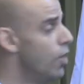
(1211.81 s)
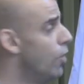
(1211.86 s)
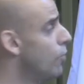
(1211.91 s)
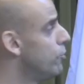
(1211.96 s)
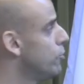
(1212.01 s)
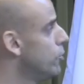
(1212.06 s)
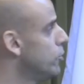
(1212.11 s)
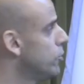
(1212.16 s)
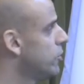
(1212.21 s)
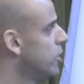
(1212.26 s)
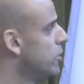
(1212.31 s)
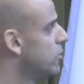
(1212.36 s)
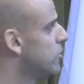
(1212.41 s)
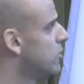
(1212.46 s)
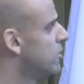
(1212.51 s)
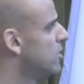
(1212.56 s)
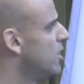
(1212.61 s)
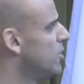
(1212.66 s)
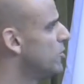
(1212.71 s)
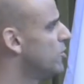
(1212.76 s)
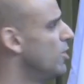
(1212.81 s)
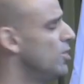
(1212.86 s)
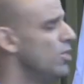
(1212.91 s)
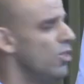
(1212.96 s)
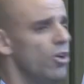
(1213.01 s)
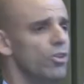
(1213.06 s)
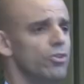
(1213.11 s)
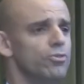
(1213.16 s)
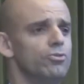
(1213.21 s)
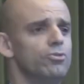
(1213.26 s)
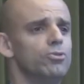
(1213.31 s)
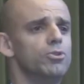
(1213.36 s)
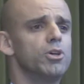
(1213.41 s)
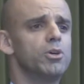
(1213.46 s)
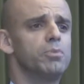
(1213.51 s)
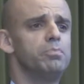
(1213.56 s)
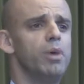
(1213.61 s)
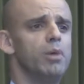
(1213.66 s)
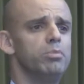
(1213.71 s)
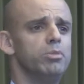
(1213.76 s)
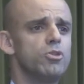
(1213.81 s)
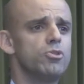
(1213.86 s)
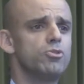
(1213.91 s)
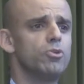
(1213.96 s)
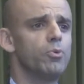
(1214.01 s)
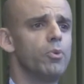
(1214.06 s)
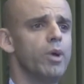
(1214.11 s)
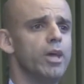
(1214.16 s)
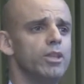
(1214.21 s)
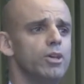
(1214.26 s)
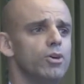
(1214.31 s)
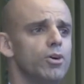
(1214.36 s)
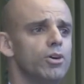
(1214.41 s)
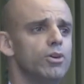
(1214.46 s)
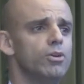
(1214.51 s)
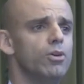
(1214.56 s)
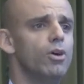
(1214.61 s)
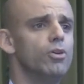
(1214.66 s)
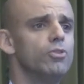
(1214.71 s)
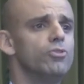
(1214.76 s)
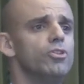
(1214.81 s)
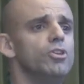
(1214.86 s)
Of course, there's a lot of work published already on